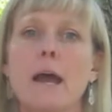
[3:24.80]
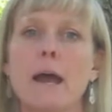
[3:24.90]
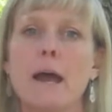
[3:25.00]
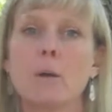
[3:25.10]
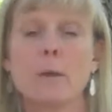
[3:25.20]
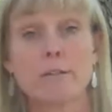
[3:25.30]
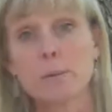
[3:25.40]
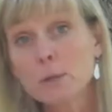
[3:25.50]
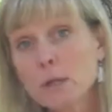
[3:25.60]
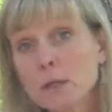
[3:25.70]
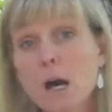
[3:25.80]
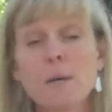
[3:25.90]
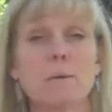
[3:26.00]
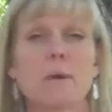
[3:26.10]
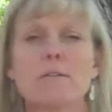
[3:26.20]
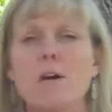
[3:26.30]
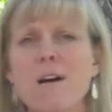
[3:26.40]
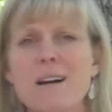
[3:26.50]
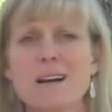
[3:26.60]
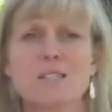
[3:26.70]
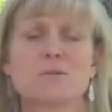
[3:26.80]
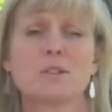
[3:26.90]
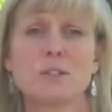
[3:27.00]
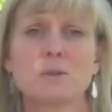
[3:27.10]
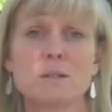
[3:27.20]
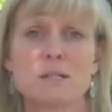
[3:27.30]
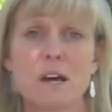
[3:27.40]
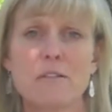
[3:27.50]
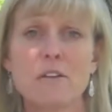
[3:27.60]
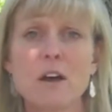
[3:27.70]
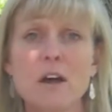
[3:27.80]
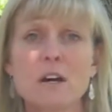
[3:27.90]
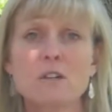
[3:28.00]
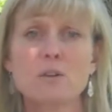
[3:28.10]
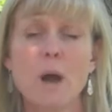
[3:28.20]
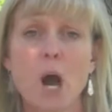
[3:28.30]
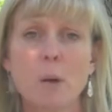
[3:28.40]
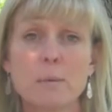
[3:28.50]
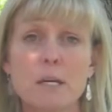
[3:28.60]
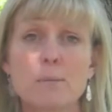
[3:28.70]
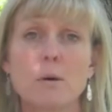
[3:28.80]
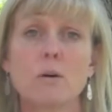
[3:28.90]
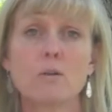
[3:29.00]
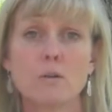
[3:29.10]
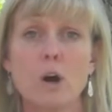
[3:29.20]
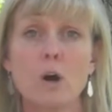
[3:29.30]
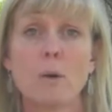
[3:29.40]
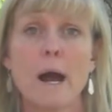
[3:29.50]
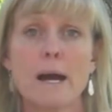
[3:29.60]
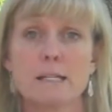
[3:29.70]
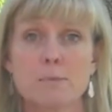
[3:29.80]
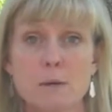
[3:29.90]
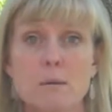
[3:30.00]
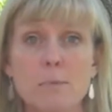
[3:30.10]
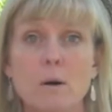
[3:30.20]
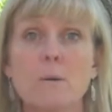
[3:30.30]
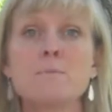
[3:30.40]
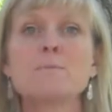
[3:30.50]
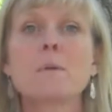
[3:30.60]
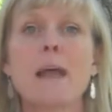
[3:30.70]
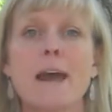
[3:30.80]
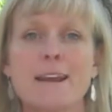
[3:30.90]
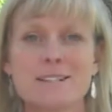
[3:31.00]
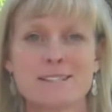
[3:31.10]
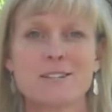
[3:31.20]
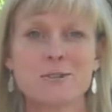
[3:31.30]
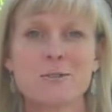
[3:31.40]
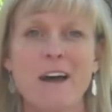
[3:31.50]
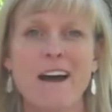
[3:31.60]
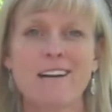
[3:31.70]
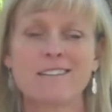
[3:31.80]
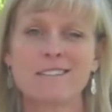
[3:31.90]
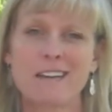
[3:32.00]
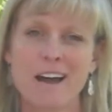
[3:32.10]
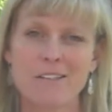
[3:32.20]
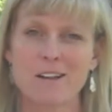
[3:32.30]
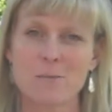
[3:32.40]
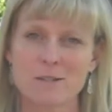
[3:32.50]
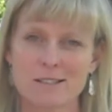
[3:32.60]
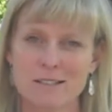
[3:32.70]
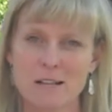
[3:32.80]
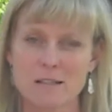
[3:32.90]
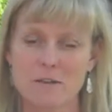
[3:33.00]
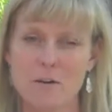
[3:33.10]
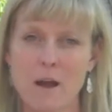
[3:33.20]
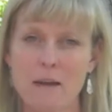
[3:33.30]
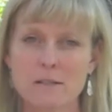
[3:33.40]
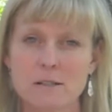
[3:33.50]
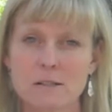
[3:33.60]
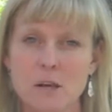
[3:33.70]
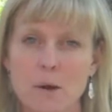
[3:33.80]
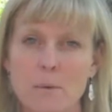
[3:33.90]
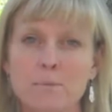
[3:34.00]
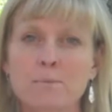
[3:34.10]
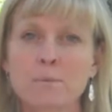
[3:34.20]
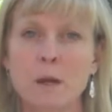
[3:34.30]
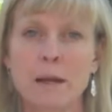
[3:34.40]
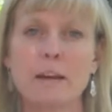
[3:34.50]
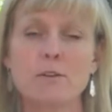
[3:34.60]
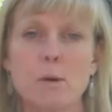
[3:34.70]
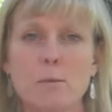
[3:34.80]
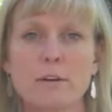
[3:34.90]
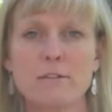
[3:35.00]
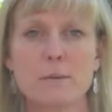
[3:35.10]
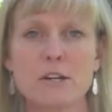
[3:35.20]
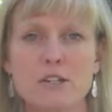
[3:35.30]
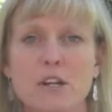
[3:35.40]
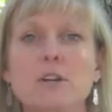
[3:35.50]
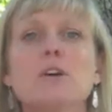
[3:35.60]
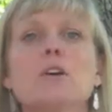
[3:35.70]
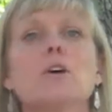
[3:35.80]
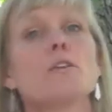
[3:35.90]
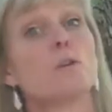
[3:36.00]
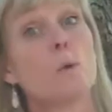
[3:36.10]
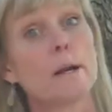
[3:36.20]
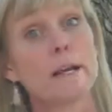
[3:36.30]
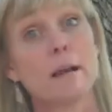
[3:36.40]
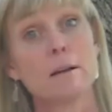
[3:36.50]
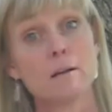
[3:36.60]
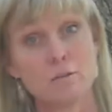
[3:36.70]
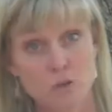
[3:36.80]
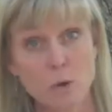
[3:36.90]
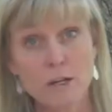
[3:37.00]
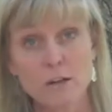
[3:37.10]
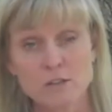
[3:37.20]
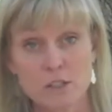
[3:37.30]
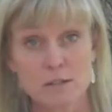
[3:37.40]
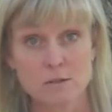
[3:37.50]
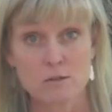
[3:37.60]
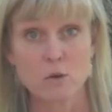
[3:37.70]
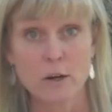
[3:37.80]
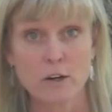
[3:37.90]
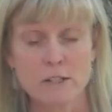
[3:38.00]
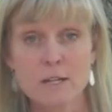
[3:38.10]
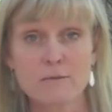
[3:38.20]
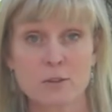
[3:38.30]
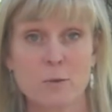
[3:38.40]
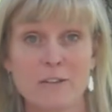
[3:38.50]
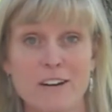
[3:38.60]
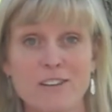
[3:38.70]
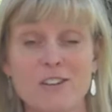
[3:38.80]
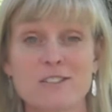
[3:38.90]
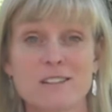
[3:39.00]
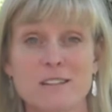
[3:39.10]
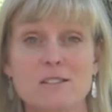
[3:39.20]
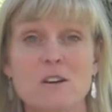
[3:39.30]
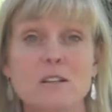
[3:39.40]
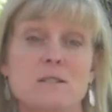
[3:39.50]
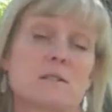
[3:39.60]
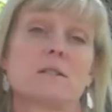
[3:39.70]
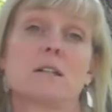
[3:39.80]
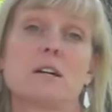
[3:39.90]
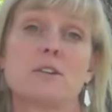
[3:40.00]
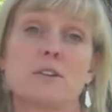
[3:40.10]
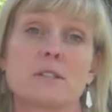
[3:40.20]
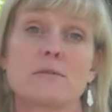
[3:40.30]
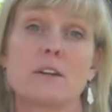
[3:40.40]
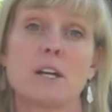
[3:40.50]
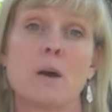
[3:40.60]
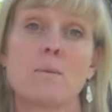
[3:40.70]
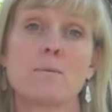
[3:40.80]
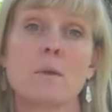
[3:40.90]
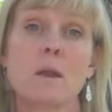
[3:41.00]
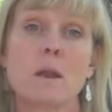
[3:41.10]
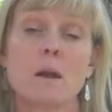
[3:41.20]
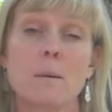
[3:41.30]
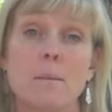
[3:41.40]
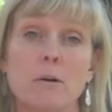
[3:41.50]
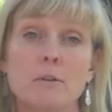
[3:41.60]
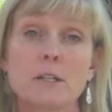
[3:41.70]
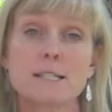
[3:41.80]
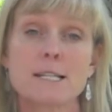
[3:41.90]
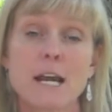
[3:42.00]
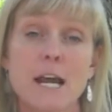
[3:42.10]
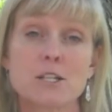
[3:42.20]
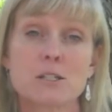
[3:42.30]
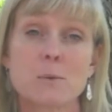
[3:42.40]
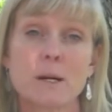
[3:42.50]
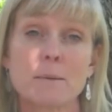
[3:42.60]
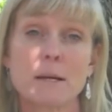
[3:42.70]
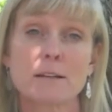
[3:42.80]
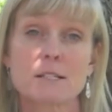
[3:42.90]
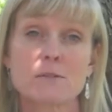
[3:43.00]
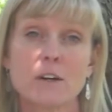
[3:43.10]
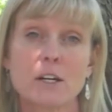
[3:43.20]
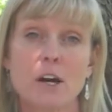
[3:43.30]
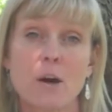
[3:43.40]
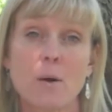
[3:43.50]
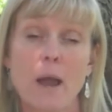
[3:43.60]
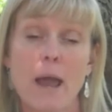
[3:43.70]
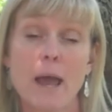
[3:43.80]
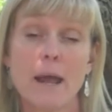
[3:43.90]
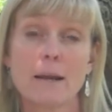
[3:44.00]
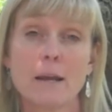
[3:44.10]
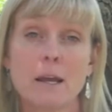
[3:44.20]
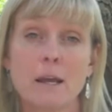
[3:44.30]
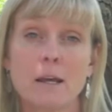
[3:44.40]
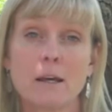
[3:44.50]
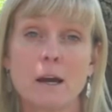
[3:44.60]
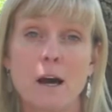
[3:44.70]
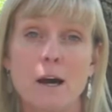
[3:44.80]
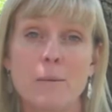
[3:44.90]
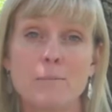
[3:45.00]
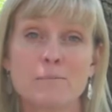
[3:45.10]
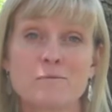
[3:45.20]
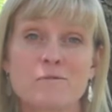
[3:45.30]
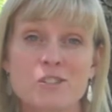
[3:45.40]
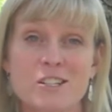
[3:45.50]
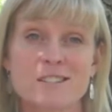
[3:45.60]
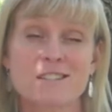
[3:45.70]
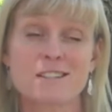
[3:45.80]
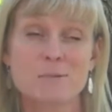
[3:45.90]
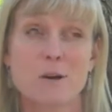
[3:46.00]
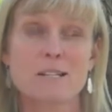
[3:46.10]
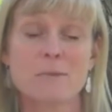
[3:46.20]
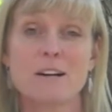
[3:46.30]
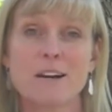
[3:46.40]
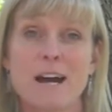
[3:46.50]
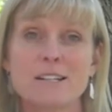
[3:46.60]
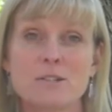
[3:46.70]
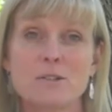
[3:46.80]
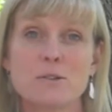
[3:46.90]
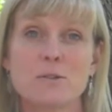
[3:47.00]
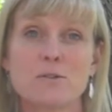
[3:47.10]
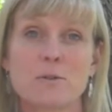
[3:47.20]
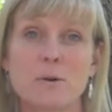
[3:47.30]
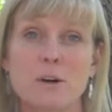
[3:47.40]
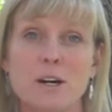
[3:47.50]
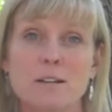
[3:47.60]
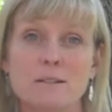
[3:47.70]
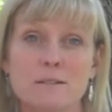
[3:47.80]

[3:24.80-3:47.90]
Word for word: and we have a book club, and we have all kinds of really cool stuff to help people grow as people. And as they do that, they have a lot more success in their lives. And so, again, if you want more information, if you want to get join, just join our team for $25 and get started. There's a link under this video. But really today I just wanted to make this video and um, just express my gratitude for,